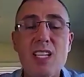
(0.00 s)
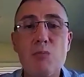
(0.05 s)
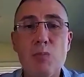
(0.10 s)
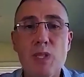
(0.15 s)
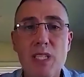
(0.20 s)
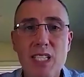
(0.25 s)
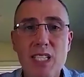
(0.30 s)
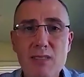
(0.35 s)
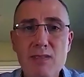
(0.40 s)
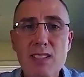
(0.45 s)

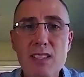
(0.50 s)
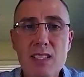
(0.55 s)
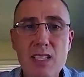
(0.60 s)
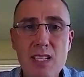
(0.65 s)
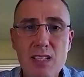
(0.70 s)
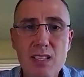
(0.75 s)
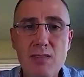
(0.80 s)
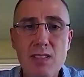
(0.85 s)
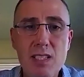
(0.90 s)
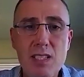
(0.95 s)
But even
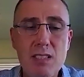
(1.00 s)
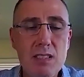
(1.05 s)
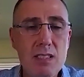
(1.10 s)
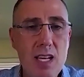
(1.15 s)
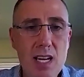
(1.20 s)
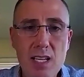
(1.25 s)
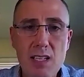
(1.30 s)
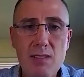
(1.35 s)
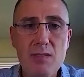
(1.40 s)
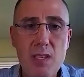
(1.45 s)
a
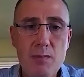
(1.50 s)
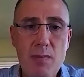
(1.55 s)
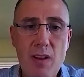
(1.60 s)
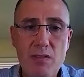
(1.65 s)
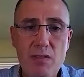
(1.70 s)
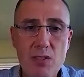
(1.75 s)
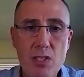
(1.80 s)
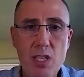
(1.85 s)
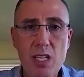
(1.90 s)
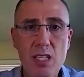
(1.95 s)
lot of them
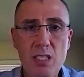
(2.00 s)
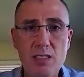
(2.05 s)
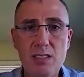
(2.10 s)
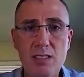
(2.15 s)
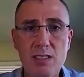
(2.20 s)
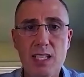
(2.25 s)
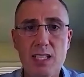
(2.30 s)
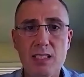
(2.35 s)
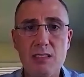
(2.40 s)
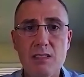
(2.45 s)
have shared
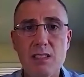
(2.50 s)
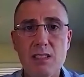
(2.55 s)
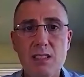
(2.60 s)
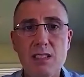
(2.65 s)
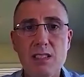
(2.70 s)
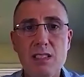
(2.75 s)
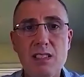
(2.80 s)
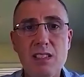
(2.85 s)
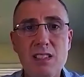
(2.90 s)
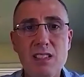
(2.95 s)
that,
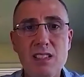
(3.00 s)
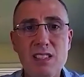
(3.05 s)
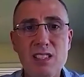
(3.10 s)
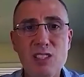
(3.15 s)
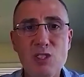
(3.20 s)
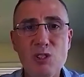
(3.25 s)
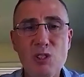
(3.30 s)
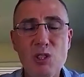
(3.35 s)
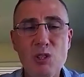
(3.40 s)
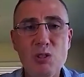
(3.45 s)

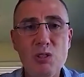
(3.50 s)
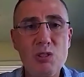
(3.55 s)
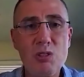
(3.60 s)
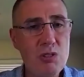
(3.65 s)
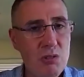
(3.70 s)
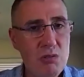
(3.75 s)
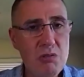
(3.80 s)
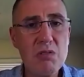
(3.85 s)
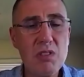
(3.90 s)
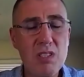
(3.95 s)

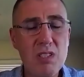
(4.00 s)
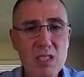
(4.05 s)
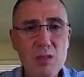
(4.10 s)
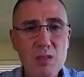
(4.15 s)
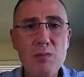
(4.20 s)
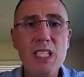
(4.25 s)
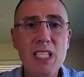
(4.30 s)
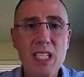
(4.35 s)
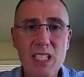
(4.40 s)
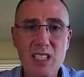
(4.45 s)
just
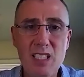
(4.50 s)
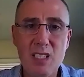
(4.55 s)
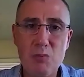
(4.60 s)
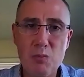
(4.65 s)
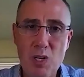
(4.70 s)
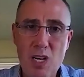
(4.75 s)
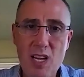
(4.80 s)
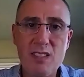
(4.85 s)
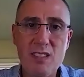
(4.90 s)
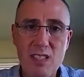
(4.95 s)
eliminating
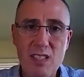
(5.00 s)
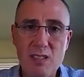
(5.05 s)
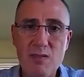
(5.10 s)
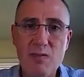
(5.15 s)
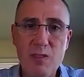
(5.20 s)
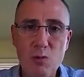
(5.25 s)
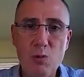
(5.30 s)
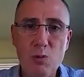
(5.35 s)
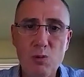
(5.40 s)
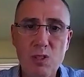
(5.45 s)
processed
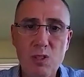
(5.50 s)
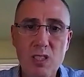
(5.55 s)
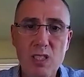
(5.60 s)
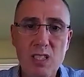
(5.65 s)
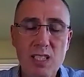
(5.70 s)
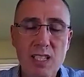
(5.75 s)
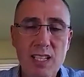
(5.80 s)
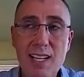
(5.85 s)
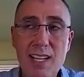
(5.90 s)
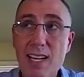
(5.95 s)
food,
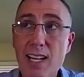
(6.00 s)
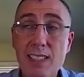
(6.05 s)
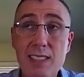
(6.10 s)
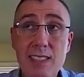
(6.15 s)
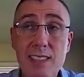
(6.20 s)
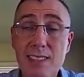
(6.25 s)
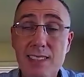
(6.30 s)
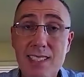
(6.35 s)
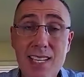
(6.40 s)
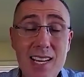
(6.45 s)
I
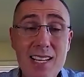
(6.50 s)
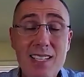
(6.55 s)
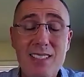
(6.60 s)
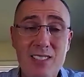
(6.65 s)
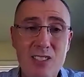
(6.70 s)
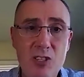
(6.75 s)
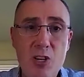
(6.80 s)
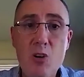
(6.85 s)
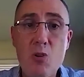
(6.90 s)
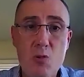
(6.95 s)
did not
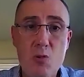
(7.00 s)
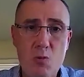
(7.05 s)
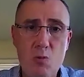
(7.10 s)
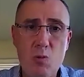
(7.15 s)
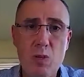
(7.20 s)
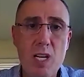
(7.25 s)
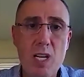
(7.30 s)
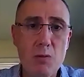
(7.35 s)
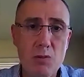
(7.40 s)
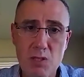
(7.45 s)
know
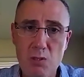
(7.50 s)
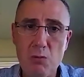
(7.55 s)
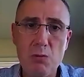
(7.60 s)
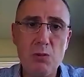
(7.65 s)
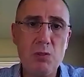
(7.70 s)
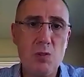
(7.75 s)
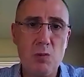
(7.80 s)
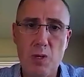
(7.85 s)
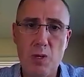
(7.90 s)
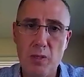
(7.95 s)
what I was
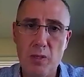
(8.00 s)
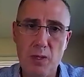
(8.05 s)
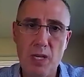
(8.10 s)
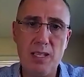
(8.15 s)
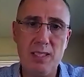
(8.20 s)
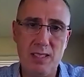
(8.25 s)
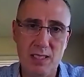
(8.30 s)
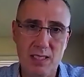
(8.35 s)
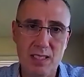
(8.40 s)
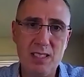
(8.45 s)
doing to my
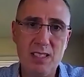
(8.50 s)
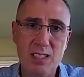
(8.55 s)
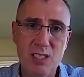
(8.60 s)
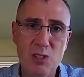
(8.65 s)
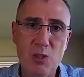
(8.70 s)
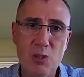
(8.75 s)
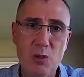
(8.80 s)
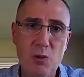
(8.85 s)
body, and